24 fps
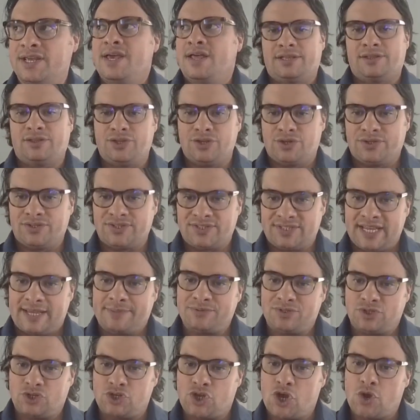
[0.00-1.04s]
Little
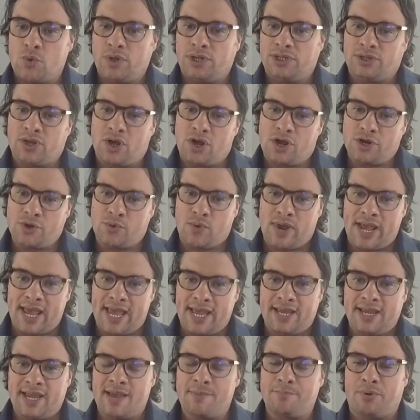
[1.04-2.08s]
steps go a long
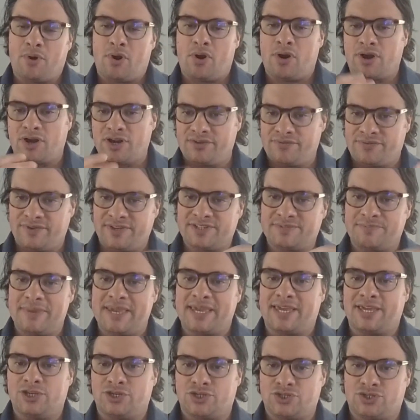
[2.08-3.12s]
way. And part of us
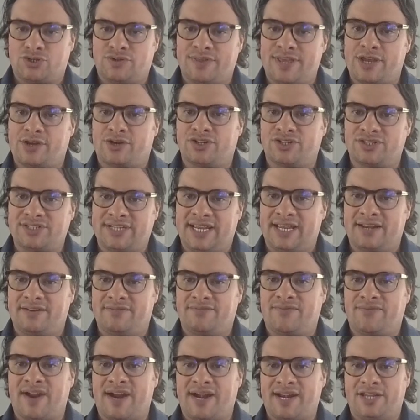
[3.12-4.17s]
making sure they understand
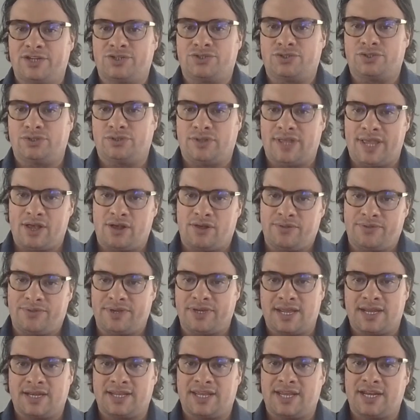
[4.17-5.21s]
financial health
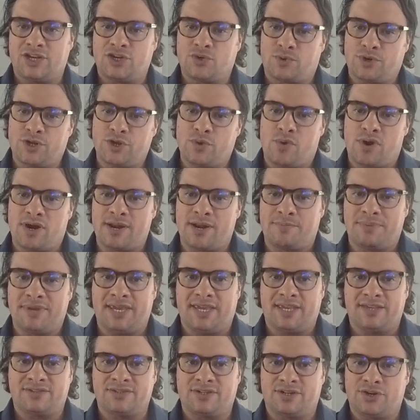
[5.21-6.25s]
and getting to where you want to
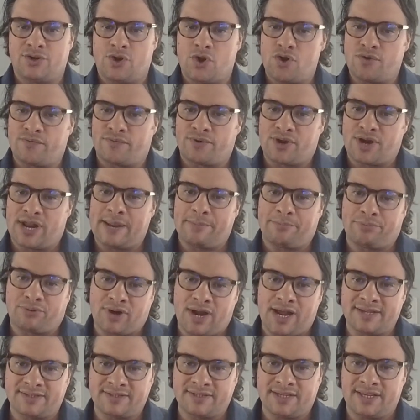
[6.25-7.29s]
be isn't an overnight
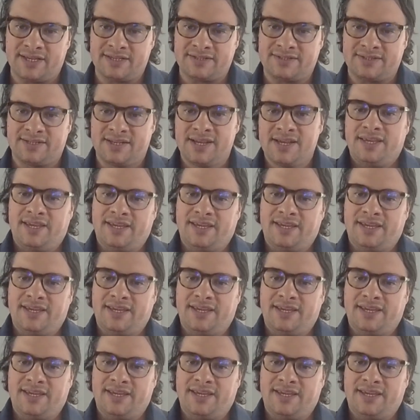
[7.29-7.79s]
process.